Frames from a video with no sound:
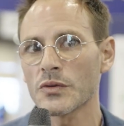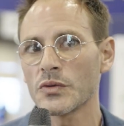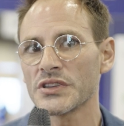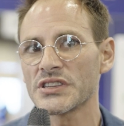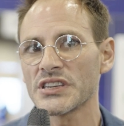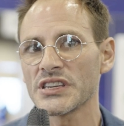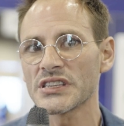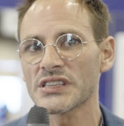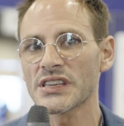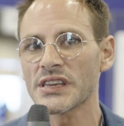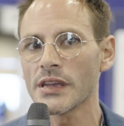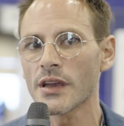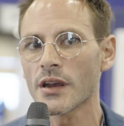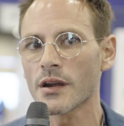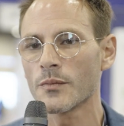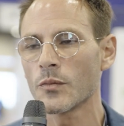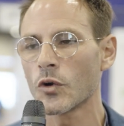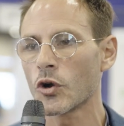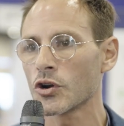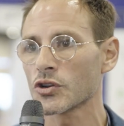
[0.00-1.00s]
Which is
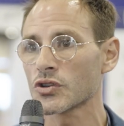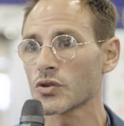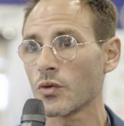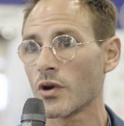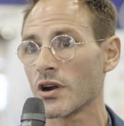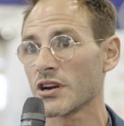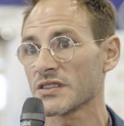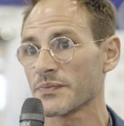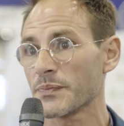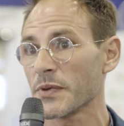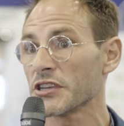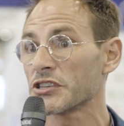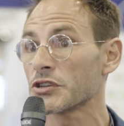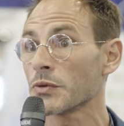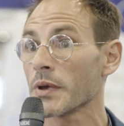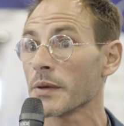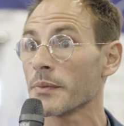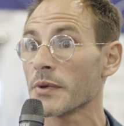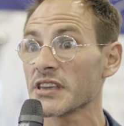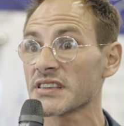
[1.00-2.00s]
geared more towards
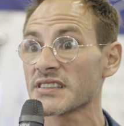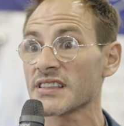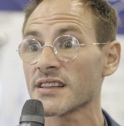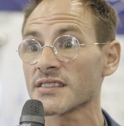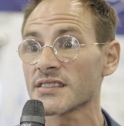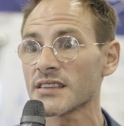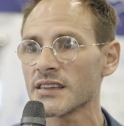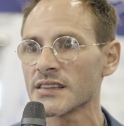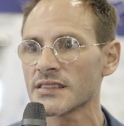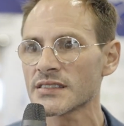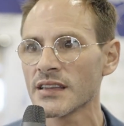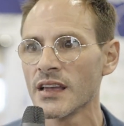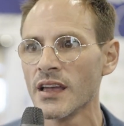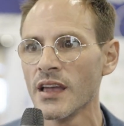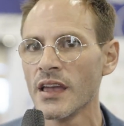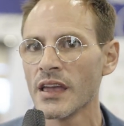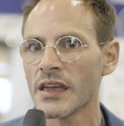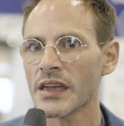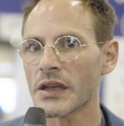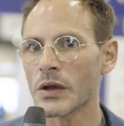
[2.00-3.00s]
B2B businesses,
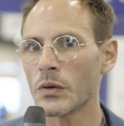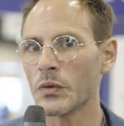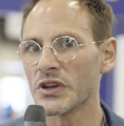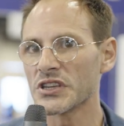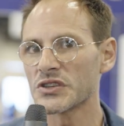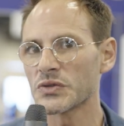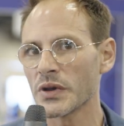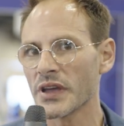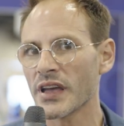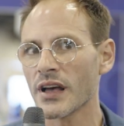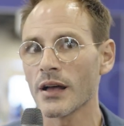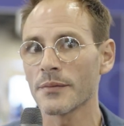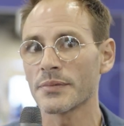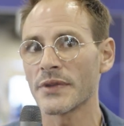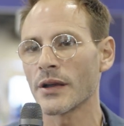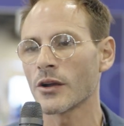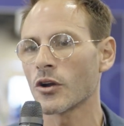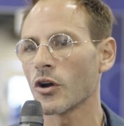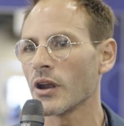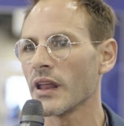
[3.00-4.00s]
in which we help
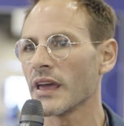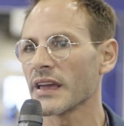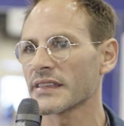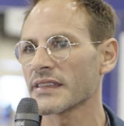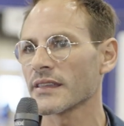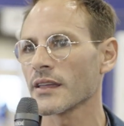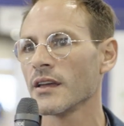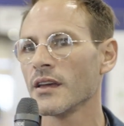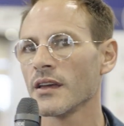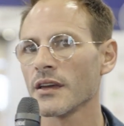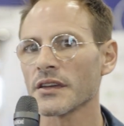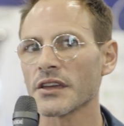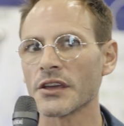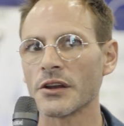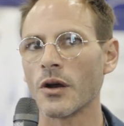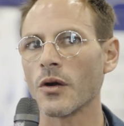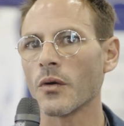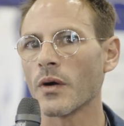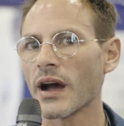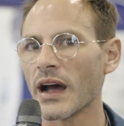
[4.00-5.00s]
them collect,
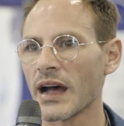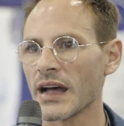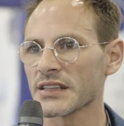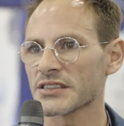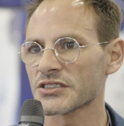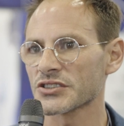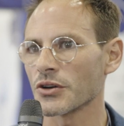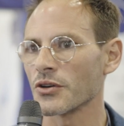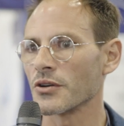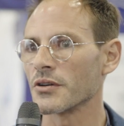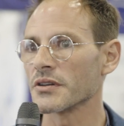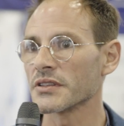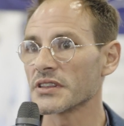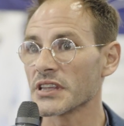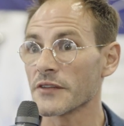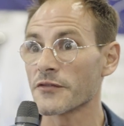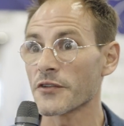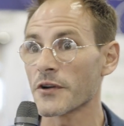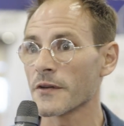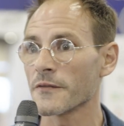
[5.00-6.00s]
ads or
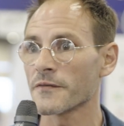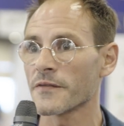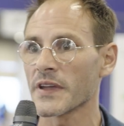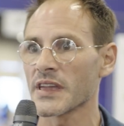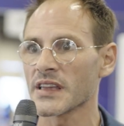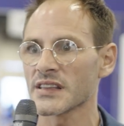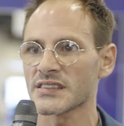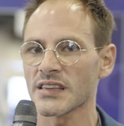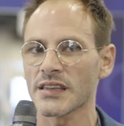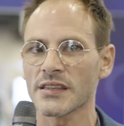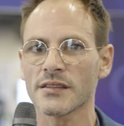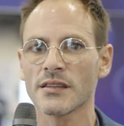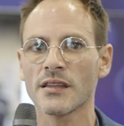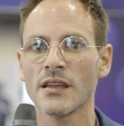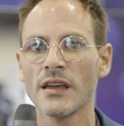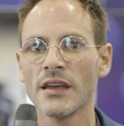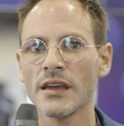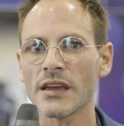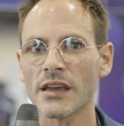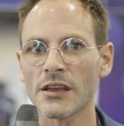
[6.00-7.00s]
different things in
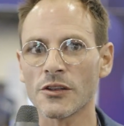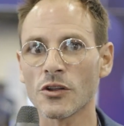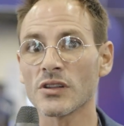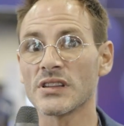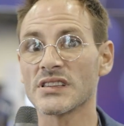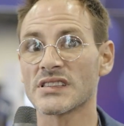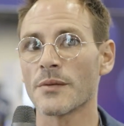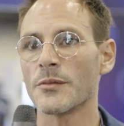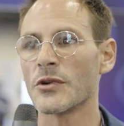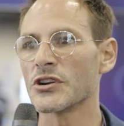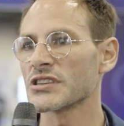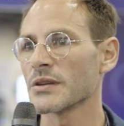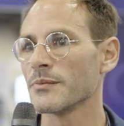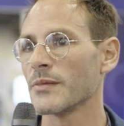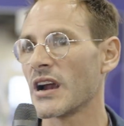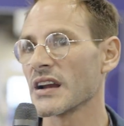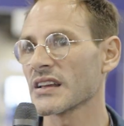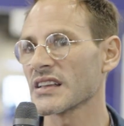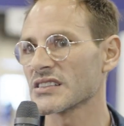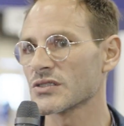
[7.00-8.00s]
all these emerging
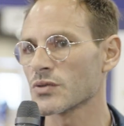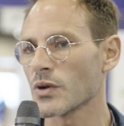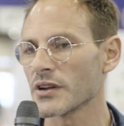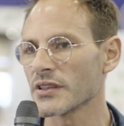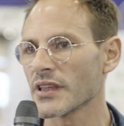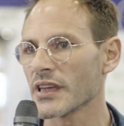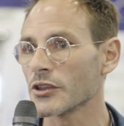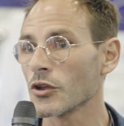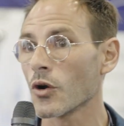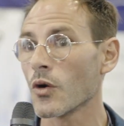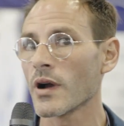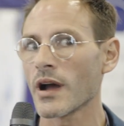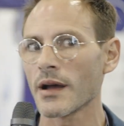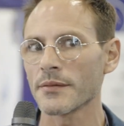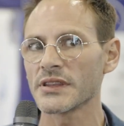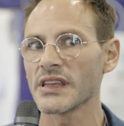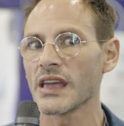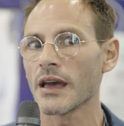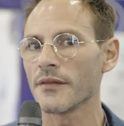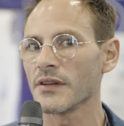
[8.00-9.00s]
markets where they don't
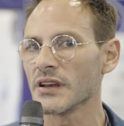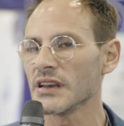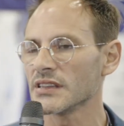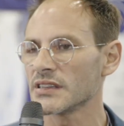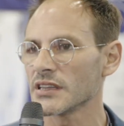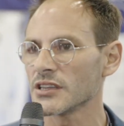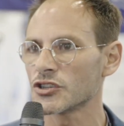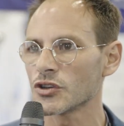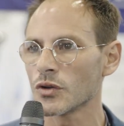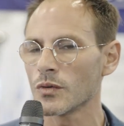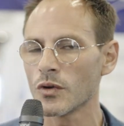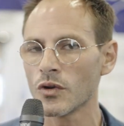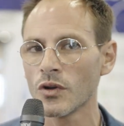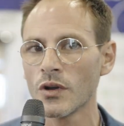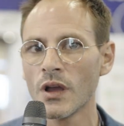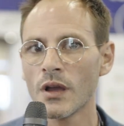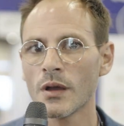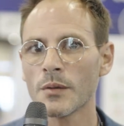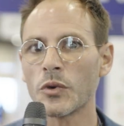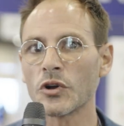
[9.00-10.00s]
have the ability to
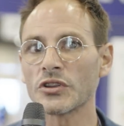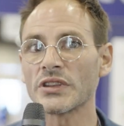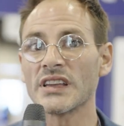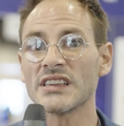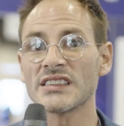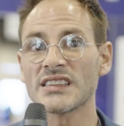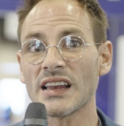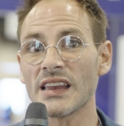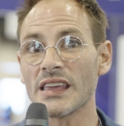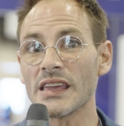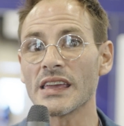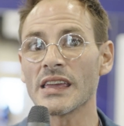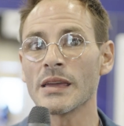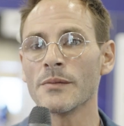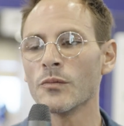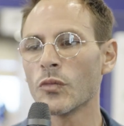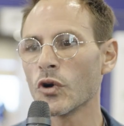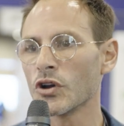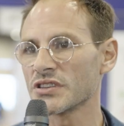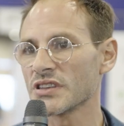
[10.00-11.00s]
potentially
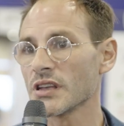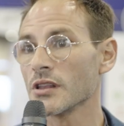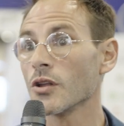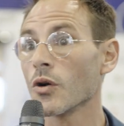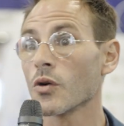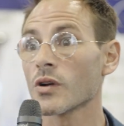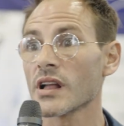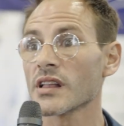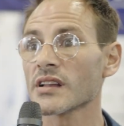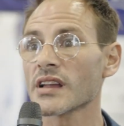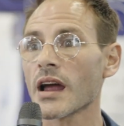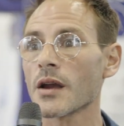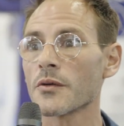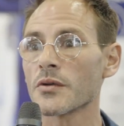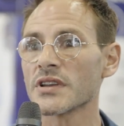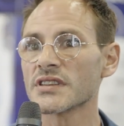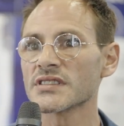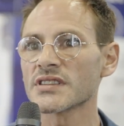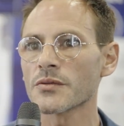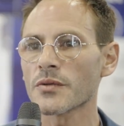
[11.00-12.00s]
invoice in local
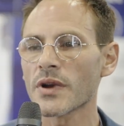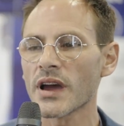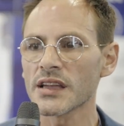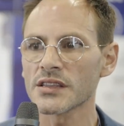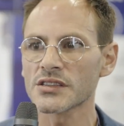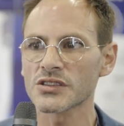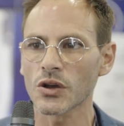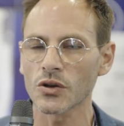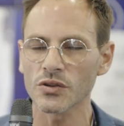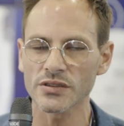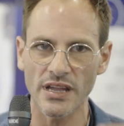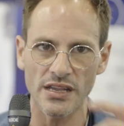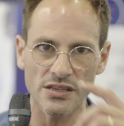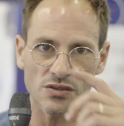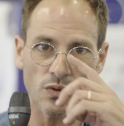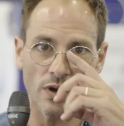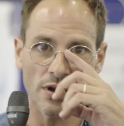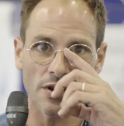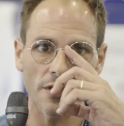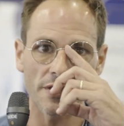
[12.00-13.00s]
currency, right? So
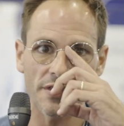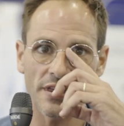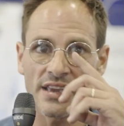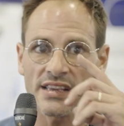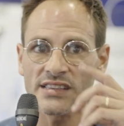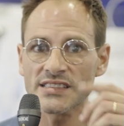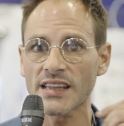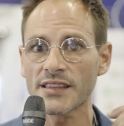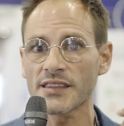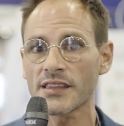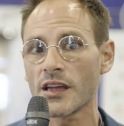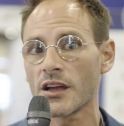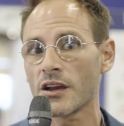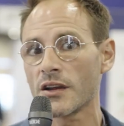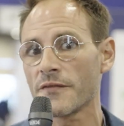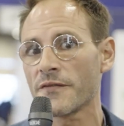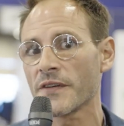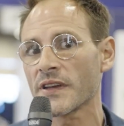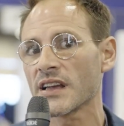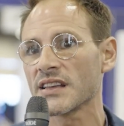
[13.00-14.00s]
that's one of the things. And the
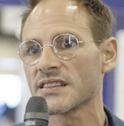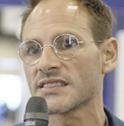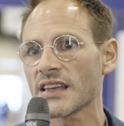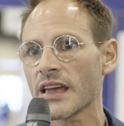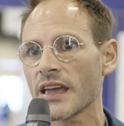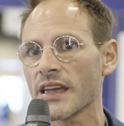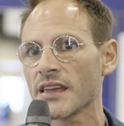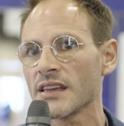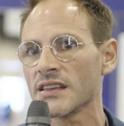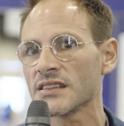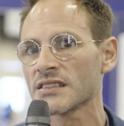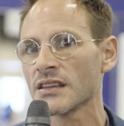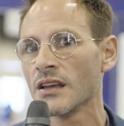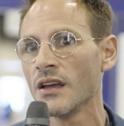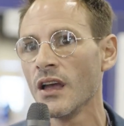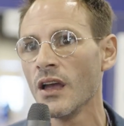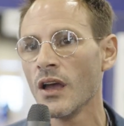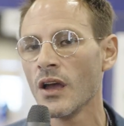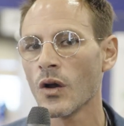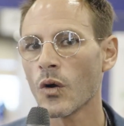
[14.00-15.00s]
other thing I say is
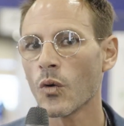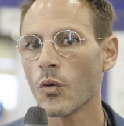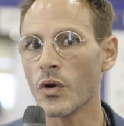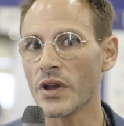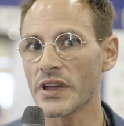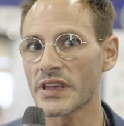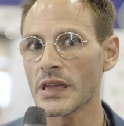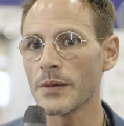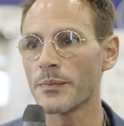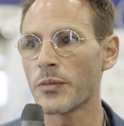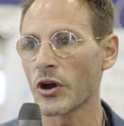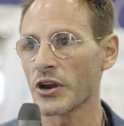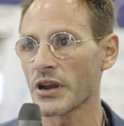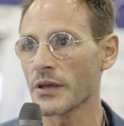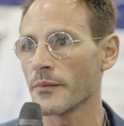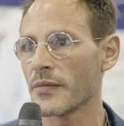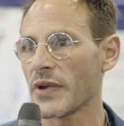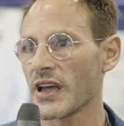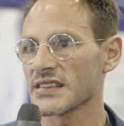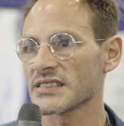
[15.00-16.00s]
we keep on
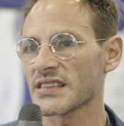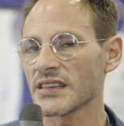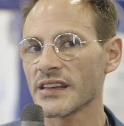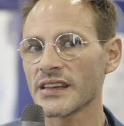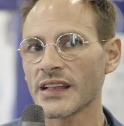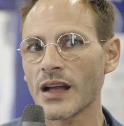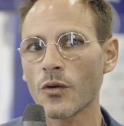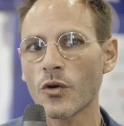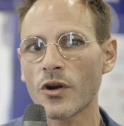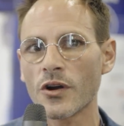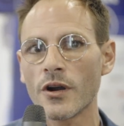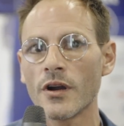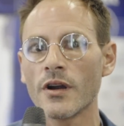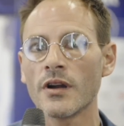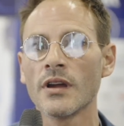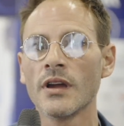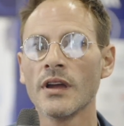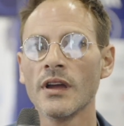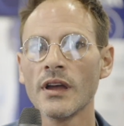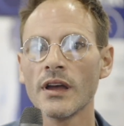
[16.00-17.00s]
investing in
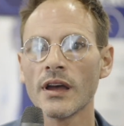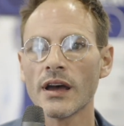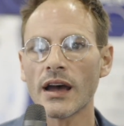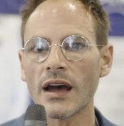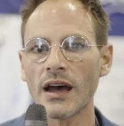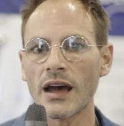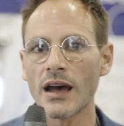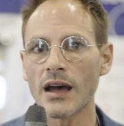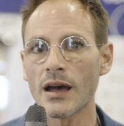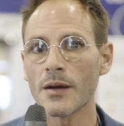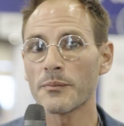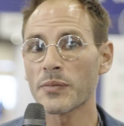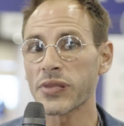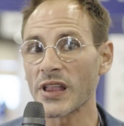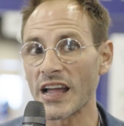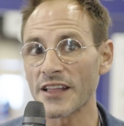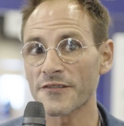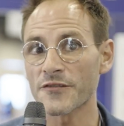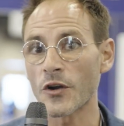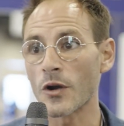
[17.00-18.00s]
our
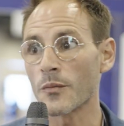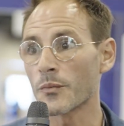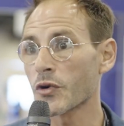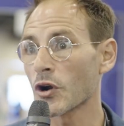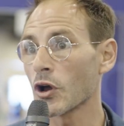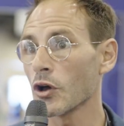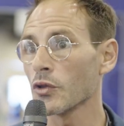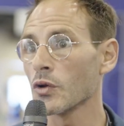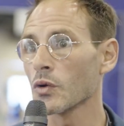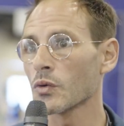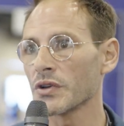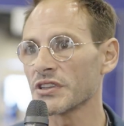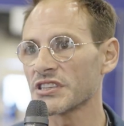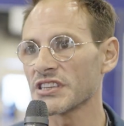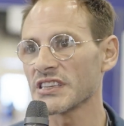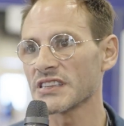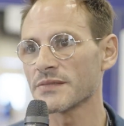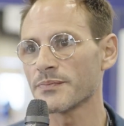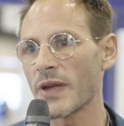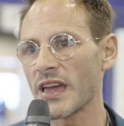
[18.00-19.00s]
platform product, which
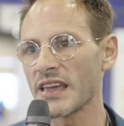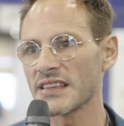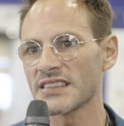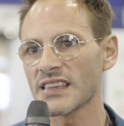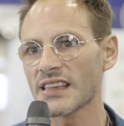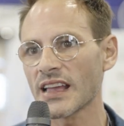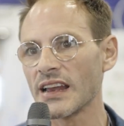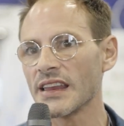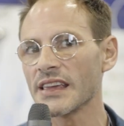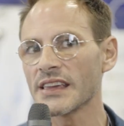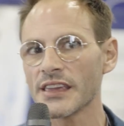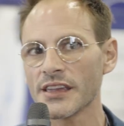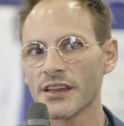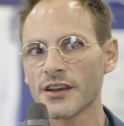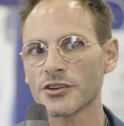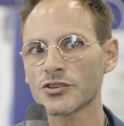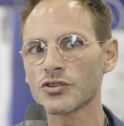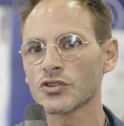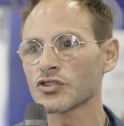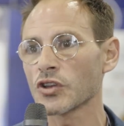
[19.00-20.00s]
is basically
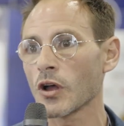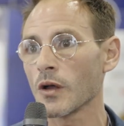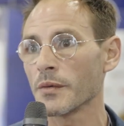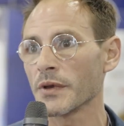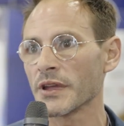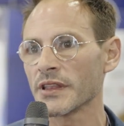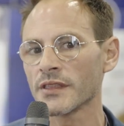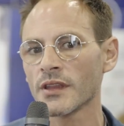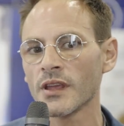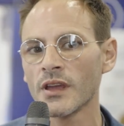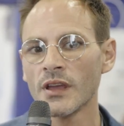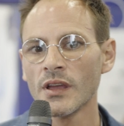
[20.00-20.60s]
geared to solving